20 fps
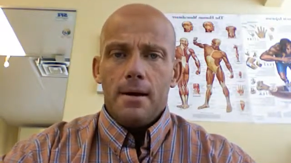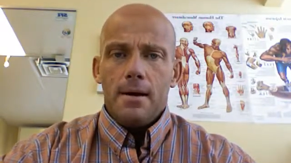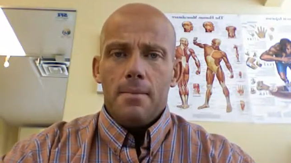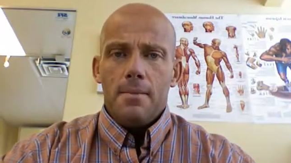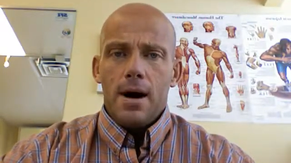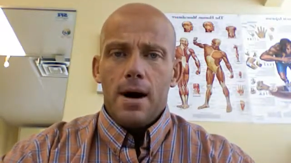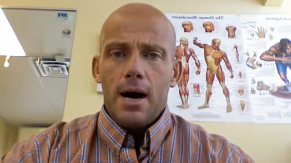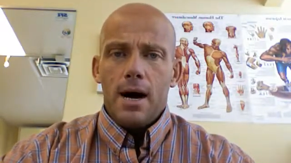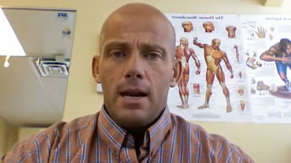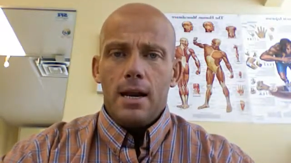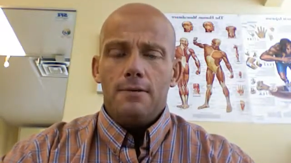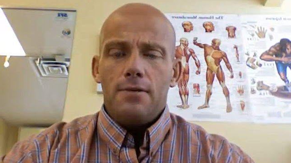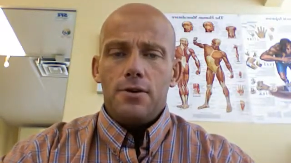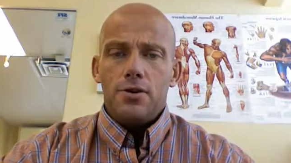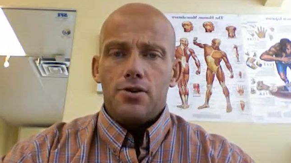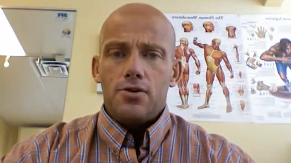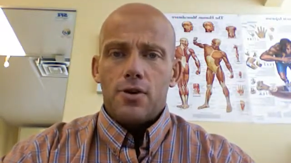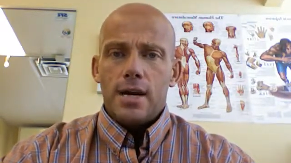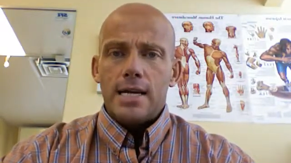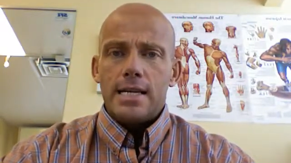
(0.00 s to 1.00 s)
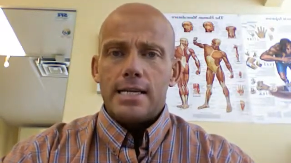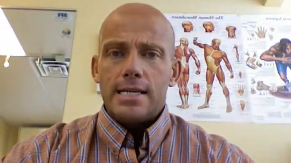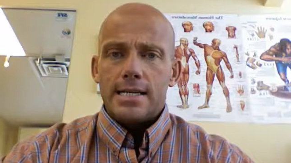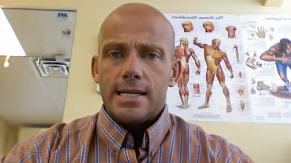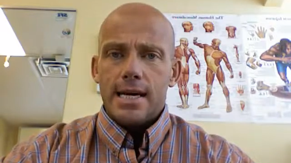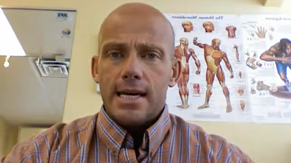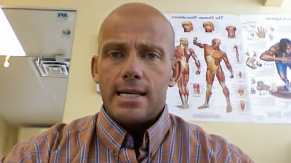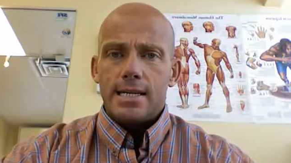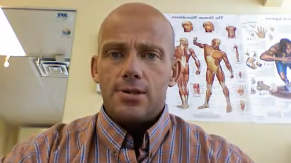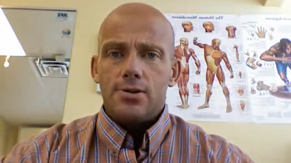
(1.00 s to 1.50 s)
But if you drink
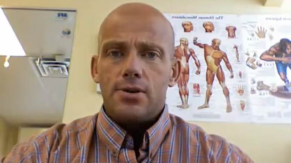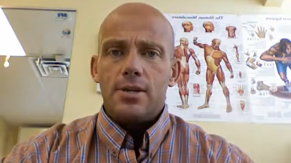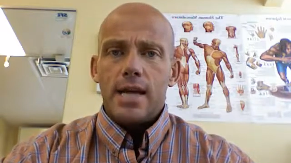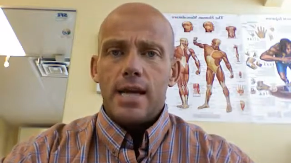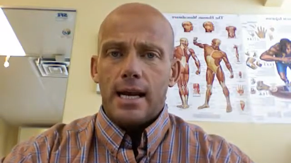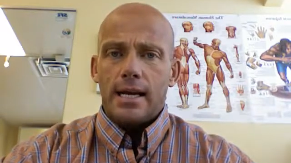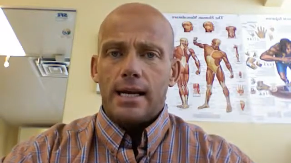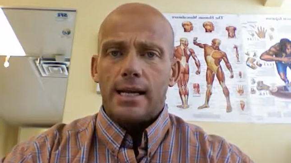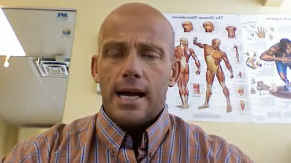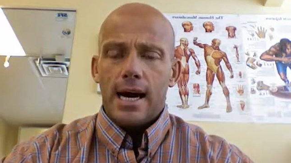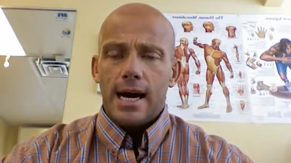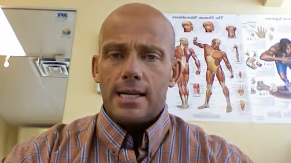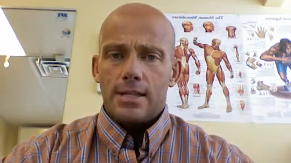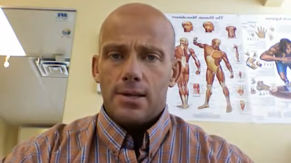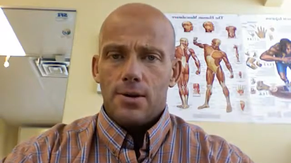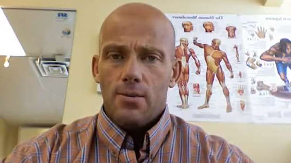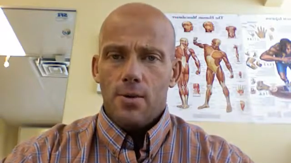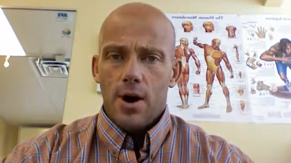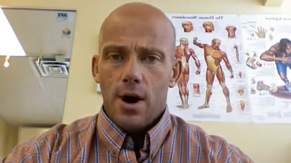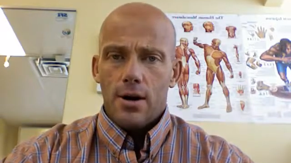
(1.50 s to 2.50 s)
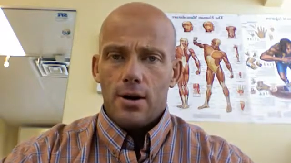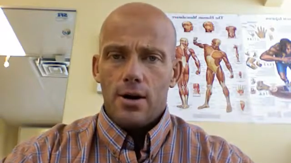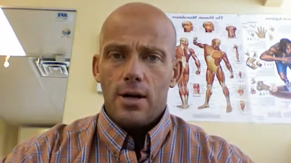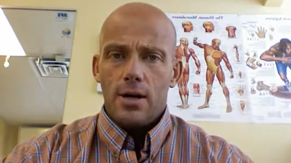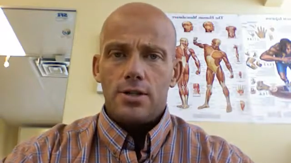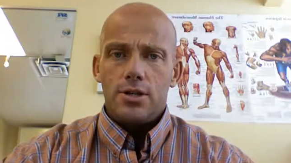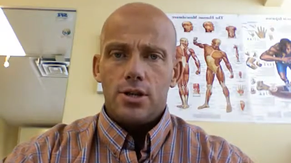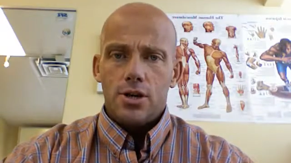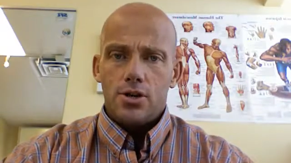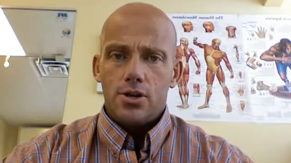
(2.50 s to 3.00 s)
6 to 10 glasses of water,
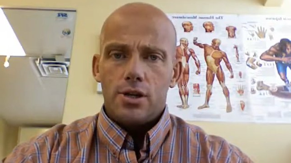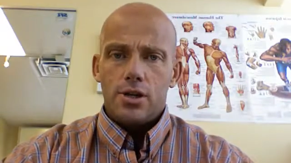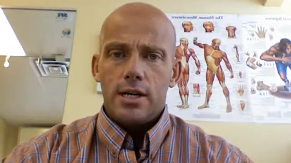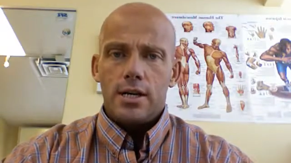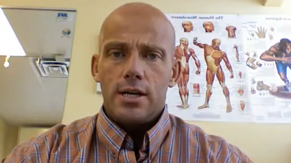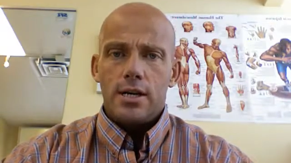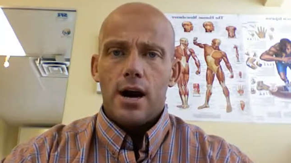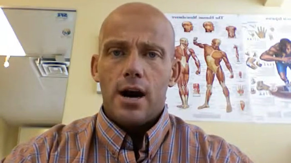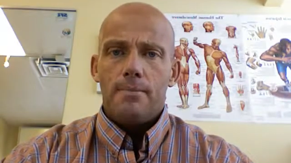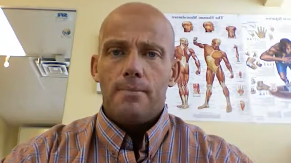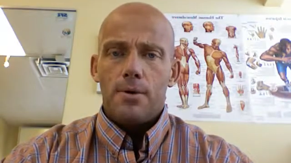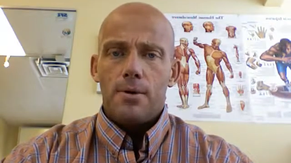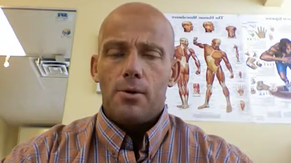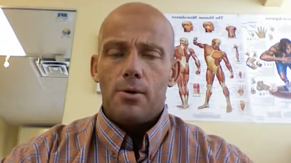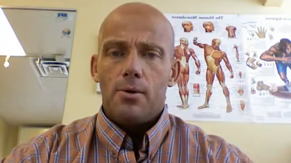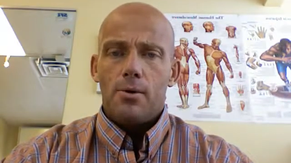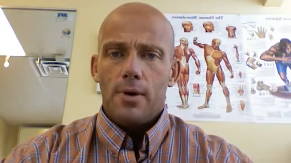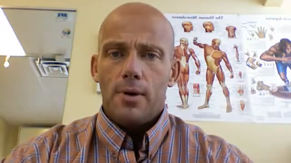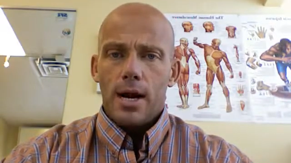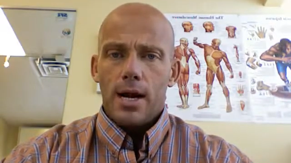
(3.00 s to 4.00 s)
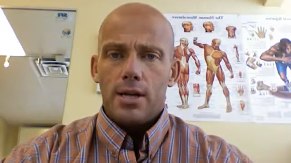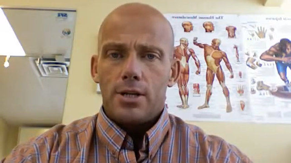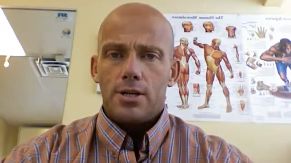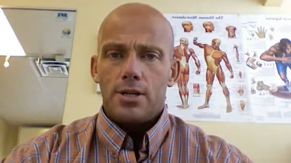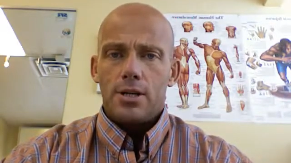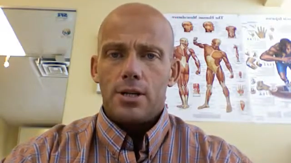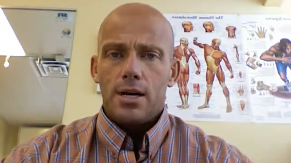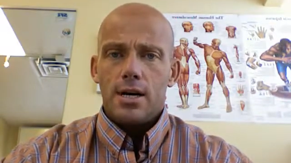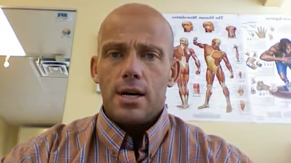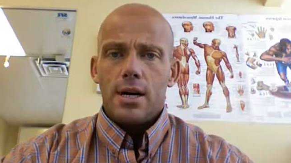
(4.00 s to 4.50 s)
it's usually the optimal range.